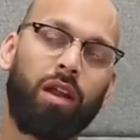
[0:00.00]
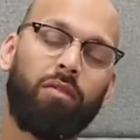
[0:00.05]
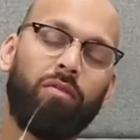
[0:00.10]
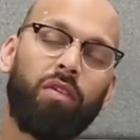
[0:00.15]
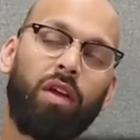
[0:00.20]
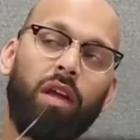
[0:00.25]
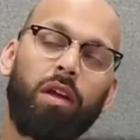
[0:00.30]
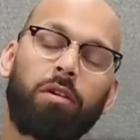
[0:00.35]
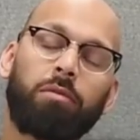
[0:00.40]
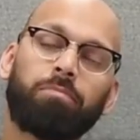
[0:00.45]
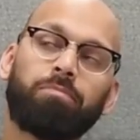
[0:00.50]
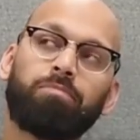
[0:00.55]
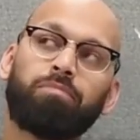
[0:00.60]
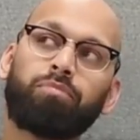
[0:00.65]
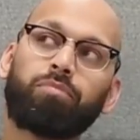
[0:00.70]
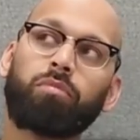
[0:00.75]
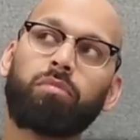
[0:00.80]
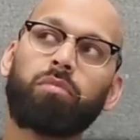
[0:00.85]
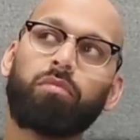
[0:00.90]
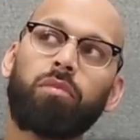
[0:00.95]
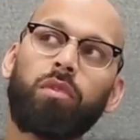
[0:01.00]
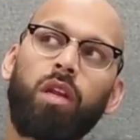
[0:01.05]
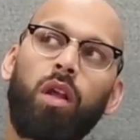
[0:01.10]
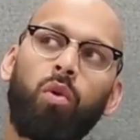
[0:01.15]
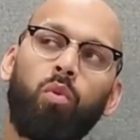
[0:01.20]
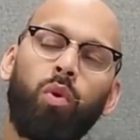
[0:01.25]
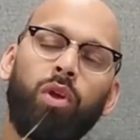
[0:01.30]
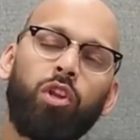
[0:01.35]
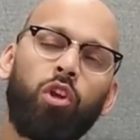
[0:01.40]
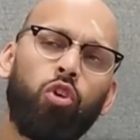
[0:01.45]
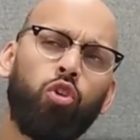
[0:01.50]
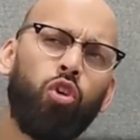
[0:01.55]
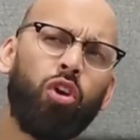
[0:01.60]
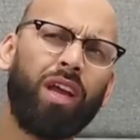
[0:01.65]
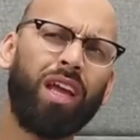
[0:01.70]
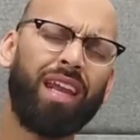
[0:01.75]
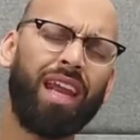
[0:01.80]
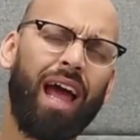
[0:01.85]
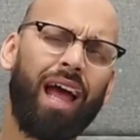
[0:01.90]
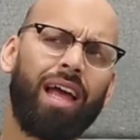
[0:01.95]
And I think when you're
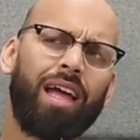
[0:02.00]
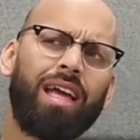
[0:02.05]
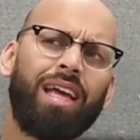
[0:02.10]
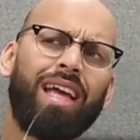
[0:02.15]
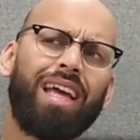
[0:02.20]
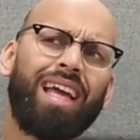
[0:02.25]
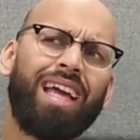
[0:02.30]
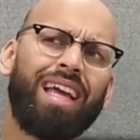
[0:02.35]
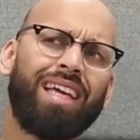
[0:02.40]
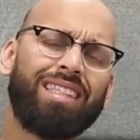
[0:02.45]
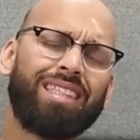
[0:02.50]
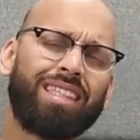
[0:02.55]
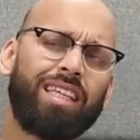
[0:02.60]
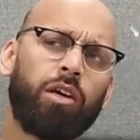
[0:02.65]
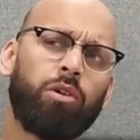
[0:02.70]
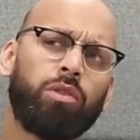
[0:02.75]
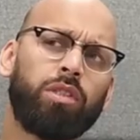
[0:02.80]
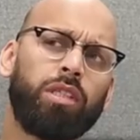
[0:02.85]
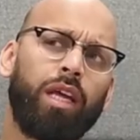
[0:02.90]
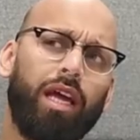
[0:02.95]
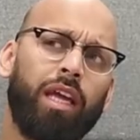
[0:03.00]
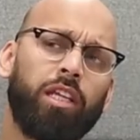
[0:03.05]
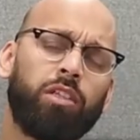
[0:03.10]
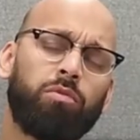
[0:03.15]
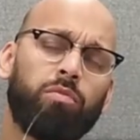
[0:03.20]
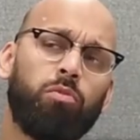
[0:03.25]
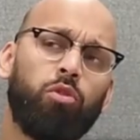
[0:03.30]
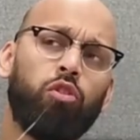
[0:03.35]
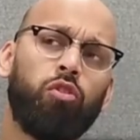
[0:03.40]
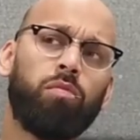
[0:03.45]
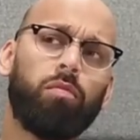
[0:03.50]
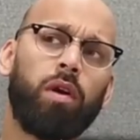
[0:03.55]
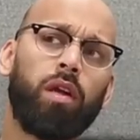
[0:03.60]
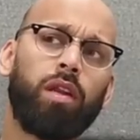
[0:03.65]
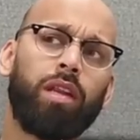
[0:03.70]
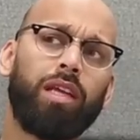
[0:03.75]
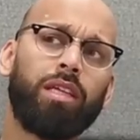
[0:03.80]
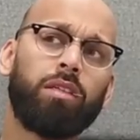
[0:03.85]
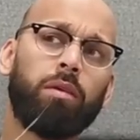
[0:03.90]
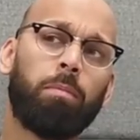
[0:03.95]
looking at his skill set, his
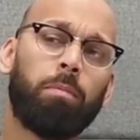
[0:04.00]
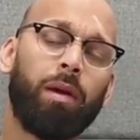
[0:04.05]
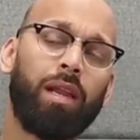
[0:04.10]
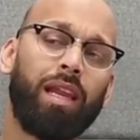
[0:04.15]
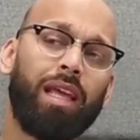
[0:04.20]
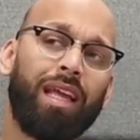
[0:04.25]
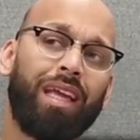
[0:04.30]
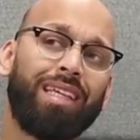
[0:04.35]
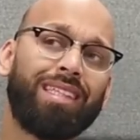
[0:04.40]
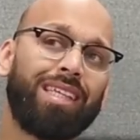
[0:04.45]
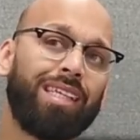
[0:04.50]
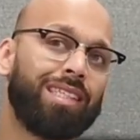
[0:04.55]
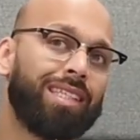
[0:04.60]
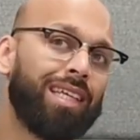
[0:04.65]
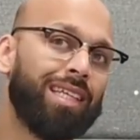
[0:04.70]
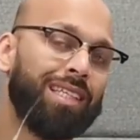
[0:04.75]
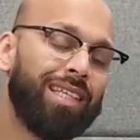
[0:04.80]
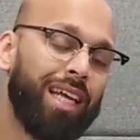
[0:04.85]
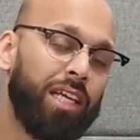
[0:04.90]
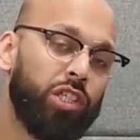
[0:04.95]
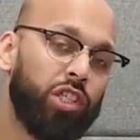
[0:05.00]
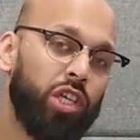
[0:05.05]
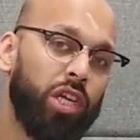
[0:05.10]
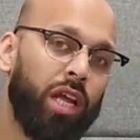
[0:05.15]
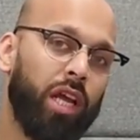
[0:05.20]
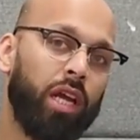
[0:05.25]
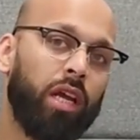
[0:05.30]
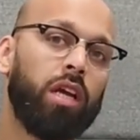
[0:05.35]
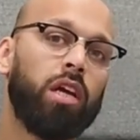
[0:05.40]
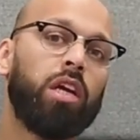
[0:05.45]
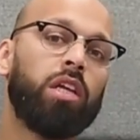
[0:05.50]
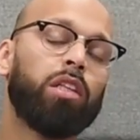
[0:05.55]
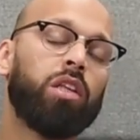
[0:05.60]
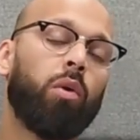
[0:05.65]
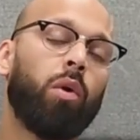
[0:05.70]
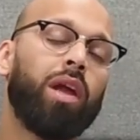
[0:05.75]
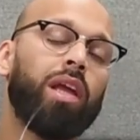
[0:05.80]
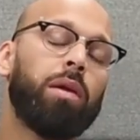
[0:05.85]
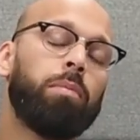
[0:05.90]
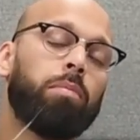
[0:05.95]
movement, his abilities, his conditioning,
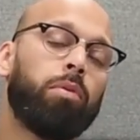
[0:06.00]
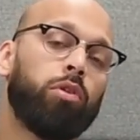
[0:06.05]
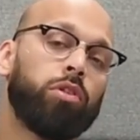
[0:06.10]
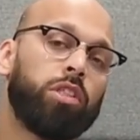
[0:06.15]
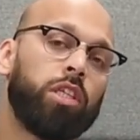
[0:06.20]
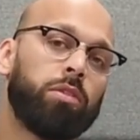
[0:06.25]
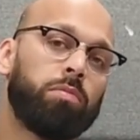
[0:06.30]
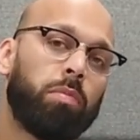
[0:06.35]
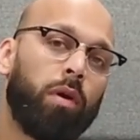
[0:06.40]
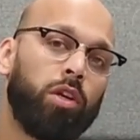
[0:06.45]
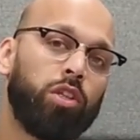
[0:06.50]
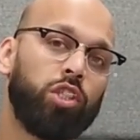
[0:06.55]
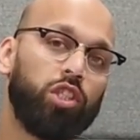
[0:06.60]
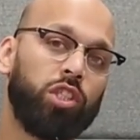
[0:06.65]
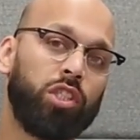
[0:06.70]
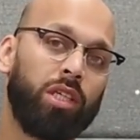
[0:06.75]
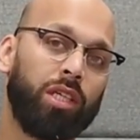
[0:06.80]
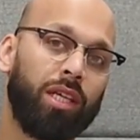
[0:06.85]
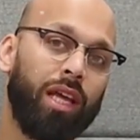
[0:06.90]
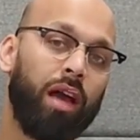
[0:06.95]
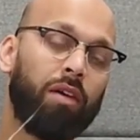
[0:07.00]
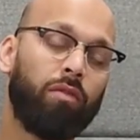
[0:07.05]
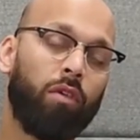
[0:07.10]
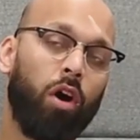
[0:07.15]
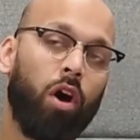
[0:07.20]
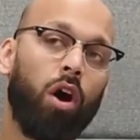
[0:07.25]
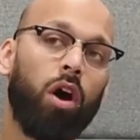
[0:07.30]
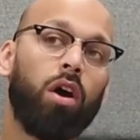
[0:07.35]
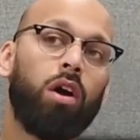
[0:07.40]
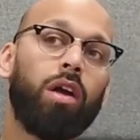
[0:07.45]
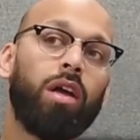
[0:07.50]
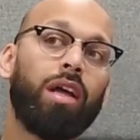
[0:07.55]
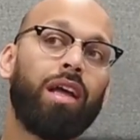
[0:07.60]
the way he puts his punches together,